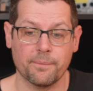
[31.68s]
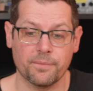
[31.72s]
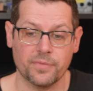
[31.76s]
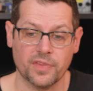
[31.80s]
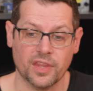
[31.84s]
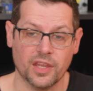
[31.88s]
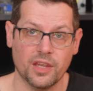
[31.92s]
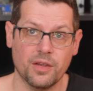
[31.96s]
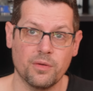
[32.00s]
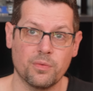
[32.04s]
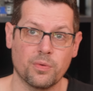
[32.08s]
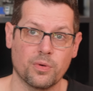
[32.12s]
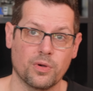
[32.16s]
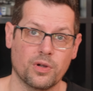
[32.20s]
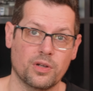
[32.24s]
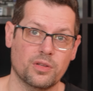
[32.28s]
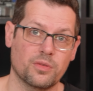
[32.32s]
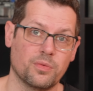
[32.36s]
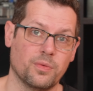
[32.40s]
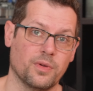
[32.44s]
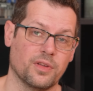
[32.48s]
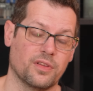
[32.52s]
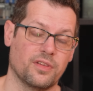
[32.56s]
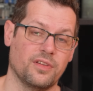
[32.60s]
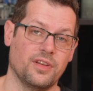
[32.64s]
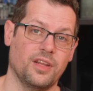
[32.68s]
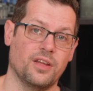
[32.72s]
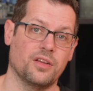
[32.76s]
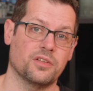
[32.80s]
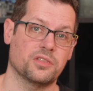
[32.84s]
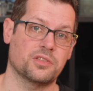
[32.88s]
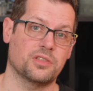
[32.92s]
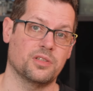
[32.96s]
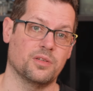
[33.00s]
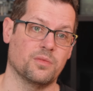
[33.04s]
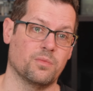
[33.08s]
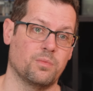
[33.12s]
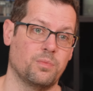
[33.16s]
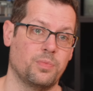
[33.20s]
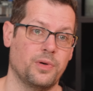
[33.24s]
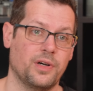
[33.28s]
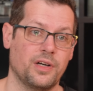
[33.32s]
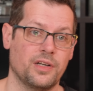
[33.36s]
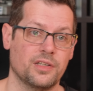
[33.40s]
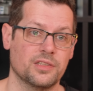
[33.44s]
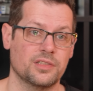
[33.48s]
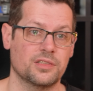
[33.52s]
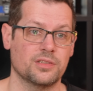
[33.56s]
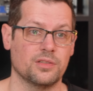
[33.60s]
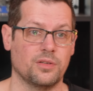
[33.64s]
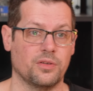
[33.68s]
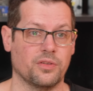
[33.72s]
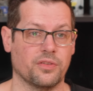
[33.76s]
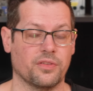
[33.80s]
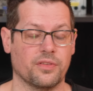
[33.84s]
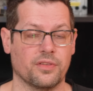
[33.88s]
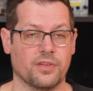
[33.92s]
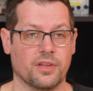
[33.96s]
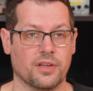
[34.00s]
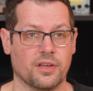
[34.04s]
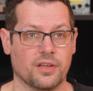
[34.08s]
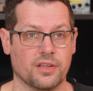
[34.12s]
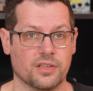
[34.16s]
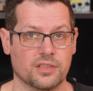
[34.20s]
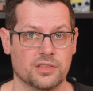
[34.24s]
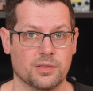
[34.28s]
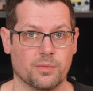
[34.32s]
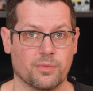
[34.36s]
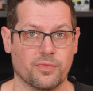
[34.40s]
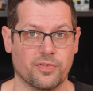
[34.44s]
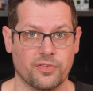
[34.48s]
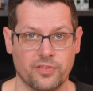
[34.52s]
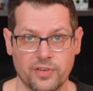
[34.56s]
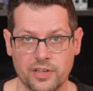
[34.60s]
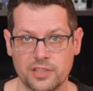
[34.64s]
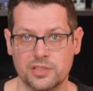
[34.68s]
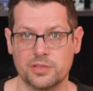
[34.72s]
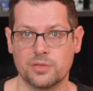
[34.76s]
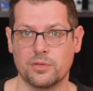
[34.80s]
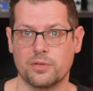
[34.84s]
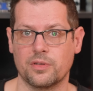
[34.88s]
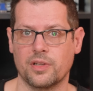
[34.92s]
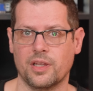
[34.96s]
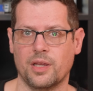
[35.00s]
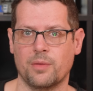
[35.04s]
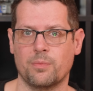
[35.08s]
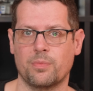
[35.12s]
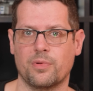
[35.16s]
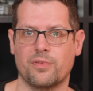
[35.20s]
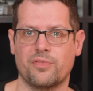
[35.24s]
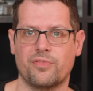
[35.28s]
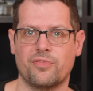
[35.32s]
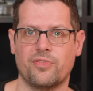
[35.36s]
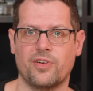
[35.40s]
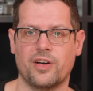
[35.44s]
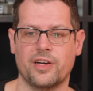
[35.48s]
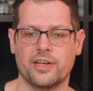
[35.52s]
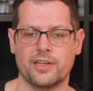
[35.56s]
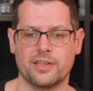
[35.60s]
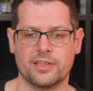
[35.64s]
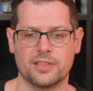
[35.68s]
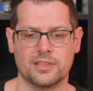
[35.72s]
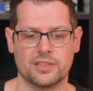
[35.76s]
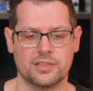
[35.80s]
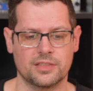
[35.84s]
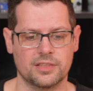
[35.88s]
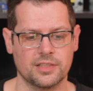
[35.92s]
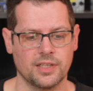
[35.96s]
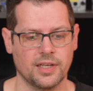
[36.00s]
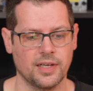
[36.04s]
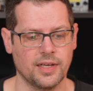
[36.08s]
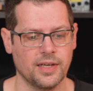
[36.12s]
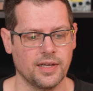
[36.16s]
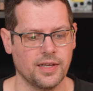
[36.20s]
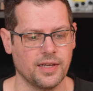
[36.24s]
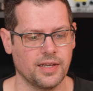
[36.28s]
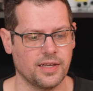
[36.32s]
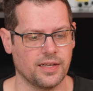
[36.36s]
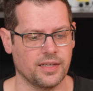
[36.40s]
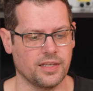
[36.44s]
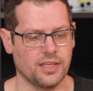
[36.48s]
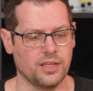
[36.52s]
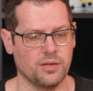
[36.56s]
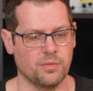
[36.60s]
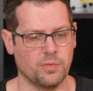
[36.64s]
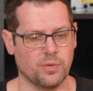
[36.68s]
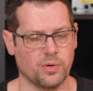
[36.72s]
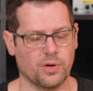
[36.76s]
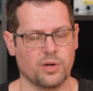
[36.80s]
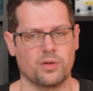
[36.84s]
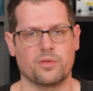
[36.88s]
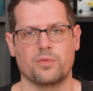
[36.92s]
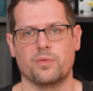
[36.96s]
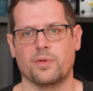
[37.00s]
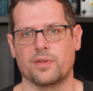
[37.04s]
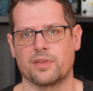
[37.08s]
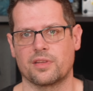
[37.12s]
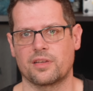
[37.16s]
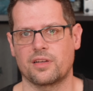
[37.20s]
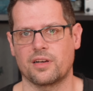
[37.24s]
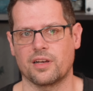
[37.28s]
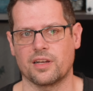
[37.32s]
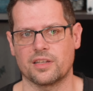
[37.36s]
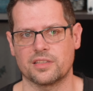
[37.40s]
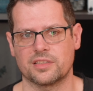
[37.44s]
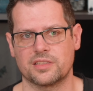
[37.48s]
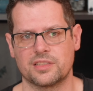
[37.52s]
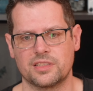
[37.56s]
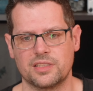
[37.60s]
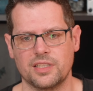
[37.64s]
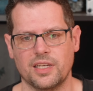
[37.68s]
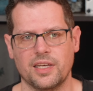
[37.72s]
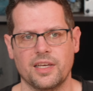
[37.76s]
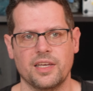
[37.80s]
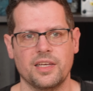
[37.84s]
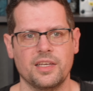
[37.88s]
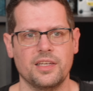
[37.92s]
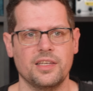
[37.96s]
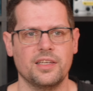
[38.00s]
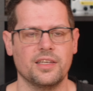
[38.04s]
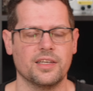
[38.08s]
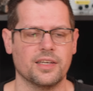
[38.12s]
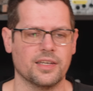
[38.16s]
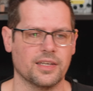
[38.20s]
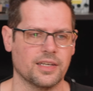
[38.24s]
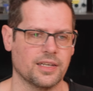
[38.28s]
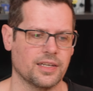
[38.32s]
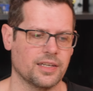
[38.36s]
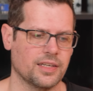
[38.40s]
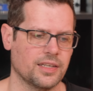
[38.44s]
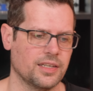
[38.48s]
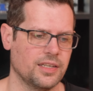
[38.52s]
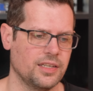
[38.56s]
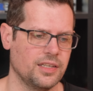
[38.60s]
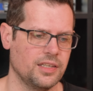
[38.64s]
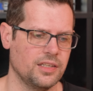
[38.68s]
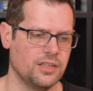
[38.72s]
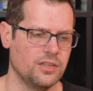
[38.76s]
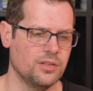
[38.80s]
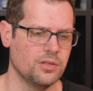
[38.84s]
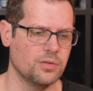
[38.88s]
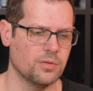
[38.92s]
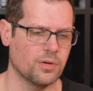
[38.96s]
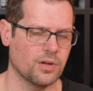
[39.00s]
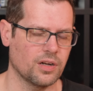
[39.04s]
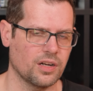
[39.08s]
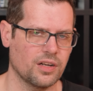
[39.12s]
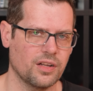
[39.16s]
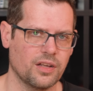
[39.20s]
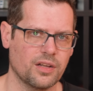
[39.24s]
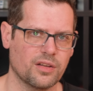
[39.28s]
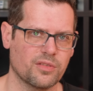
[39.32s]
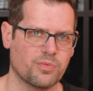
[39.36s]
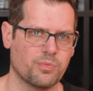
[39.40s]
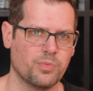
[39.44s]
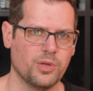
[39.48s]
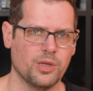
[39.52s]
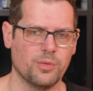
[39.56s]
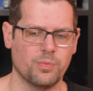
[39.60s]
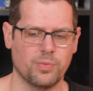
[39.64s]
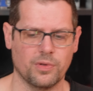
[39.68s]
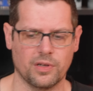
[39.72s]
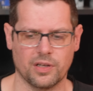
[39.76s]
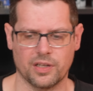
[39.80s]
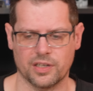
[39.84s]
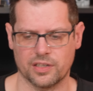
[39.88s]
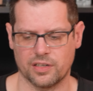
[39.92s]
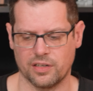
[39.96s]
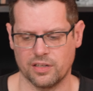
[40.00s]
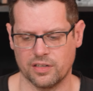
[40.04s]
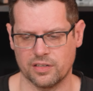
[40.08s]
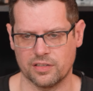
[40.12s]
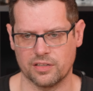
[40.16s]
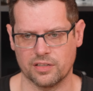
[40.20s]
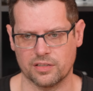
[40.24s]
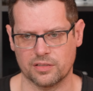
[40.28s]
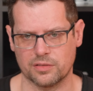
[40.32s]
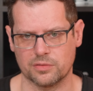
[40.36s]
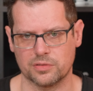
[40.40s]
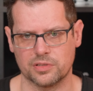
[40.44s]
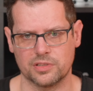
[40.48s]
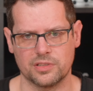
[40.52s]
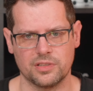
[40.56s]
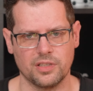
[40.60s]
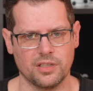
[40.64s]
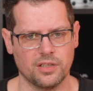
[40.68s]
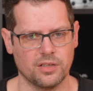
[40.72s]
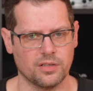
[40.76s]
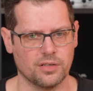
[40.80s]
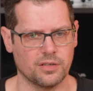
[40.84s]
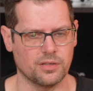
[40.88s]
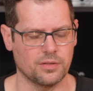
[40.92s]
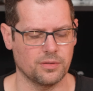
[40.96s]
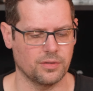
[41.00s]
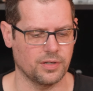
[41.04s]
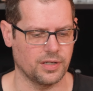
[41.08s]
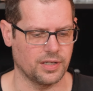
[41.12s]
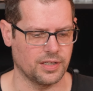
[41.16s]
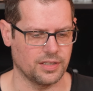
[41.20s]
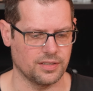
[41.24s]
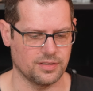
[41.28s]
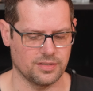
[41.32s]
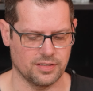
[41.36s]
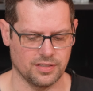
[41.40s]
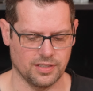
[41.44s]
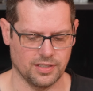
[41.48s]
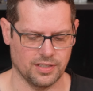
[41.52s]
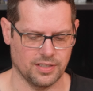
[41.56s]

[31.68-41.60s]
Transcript: He worked with Nelson Pass on some threshold amplifiers. He worked with Classe. He knew a lot of people like Don D'Agostino and